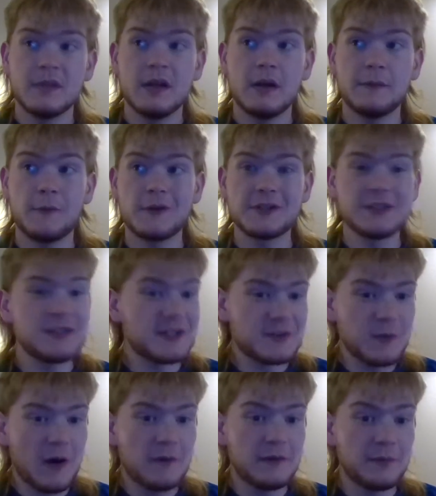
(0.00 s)
Unfortunately, the
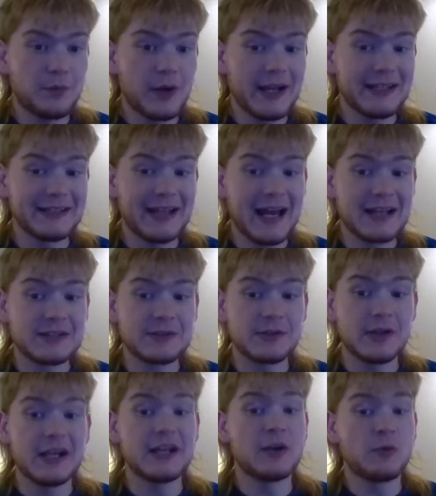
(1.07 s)
12 of Brayton
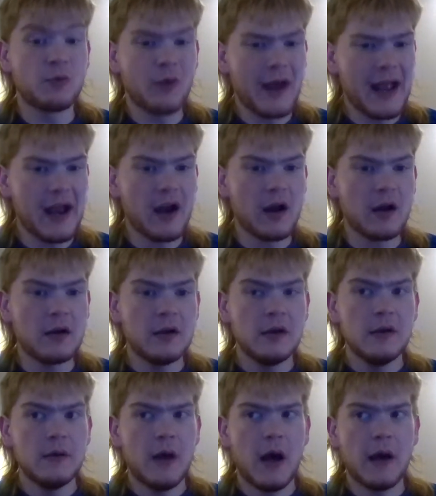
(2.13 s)
Laster in a
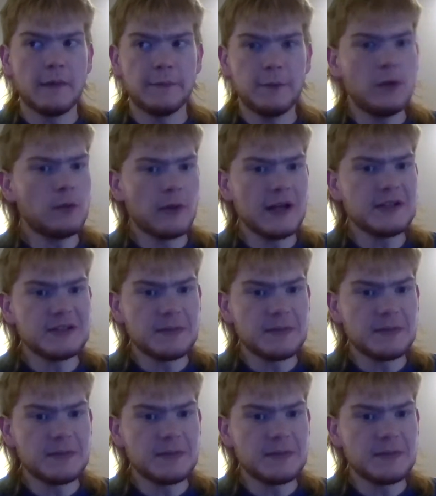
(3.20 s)
rare full race